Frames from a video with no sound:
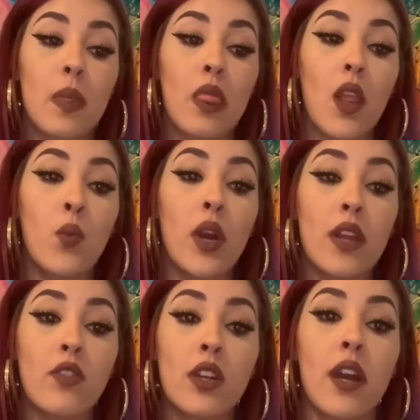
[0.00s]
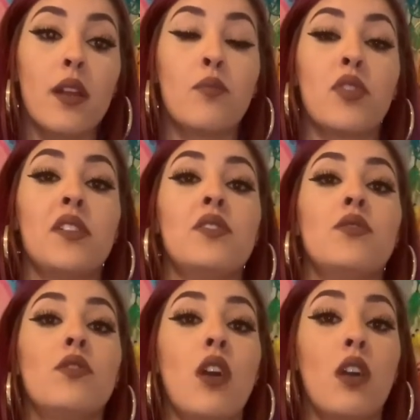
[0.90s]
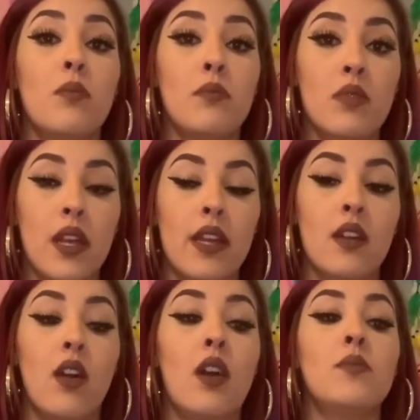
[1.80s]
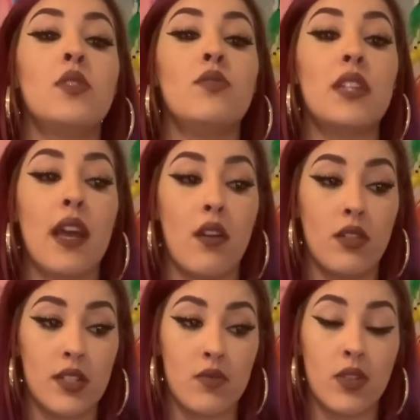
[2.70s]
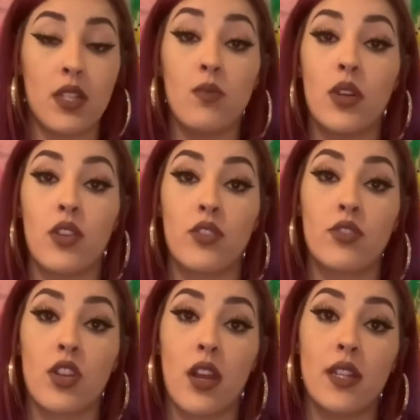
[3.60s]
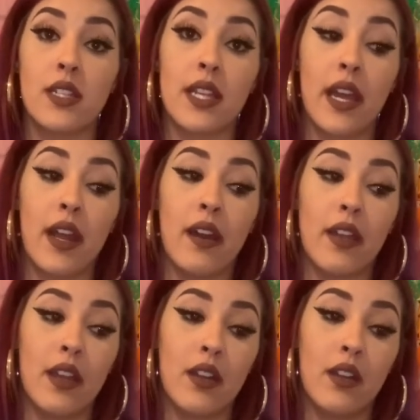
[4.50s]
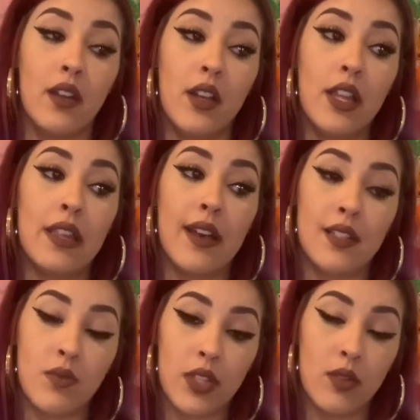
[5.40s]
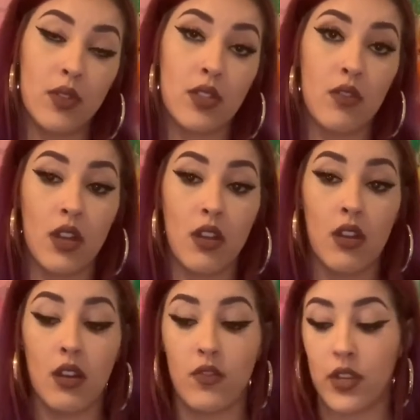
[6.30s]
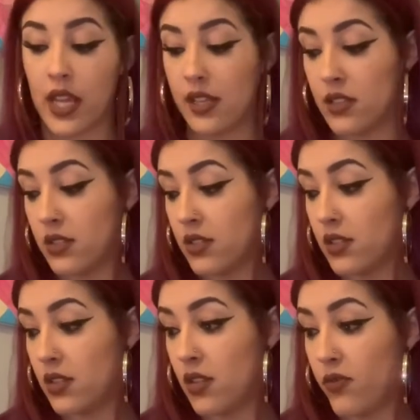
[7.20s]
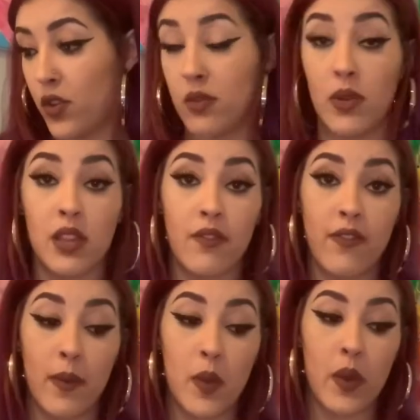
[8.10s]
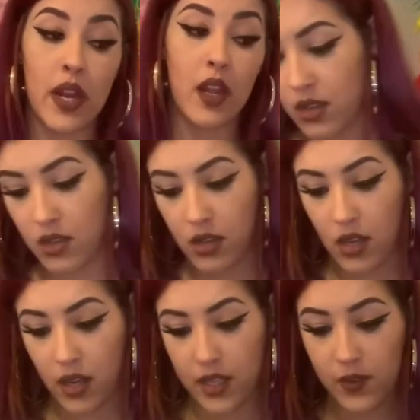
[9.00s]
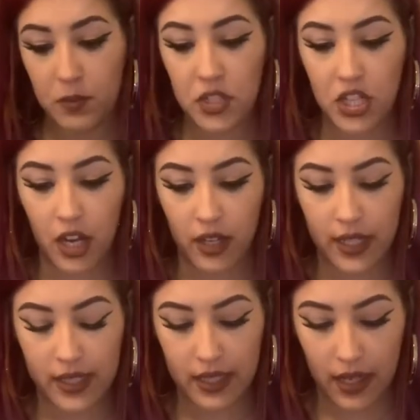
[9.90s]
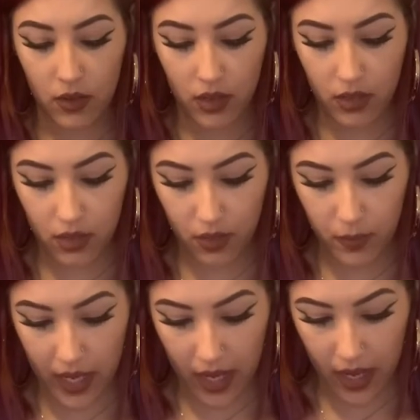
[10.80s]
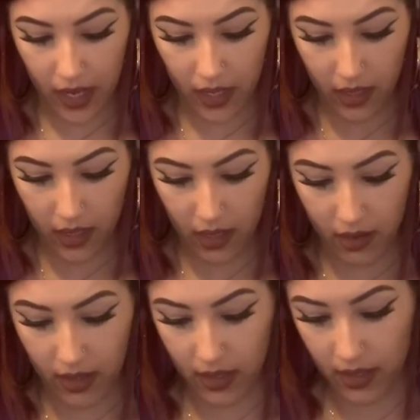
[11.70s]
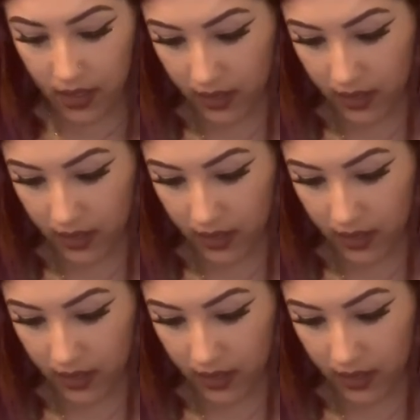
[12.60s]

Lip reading: whatever kind of brings you calms you down is really what you're trying to get at here. That's really what's going on for Cancers for the month of February. cards from the Chakra Insight Oracle by Karen